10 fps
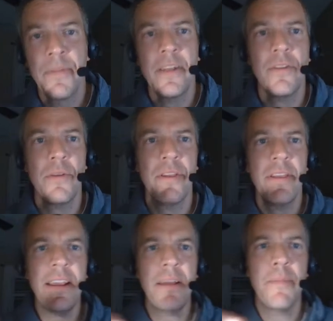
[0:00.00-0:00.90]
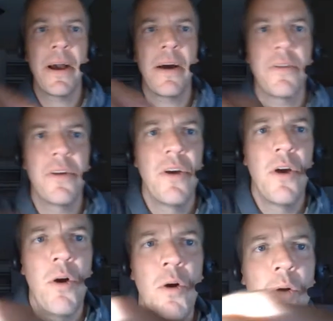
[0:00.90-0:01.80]
And so think about
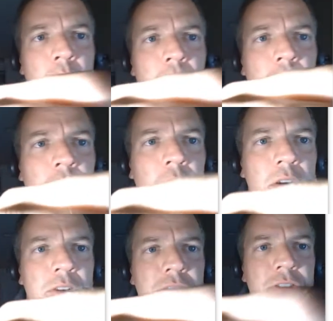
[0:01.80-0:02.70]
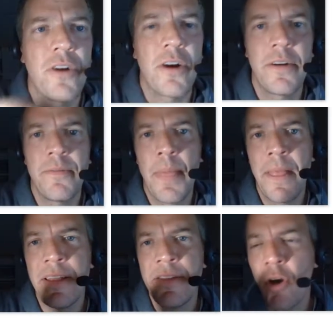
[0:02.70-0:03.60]
our start.
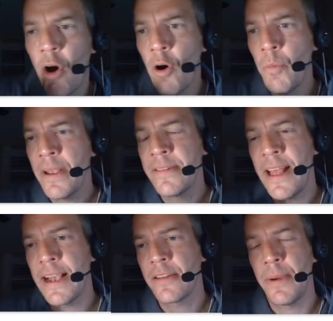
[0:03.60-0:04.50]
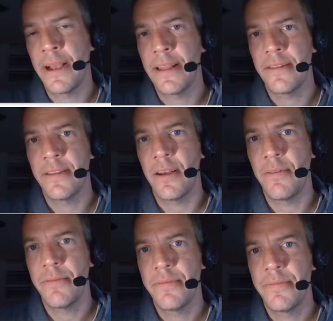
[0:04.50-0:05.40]
as always X by itself.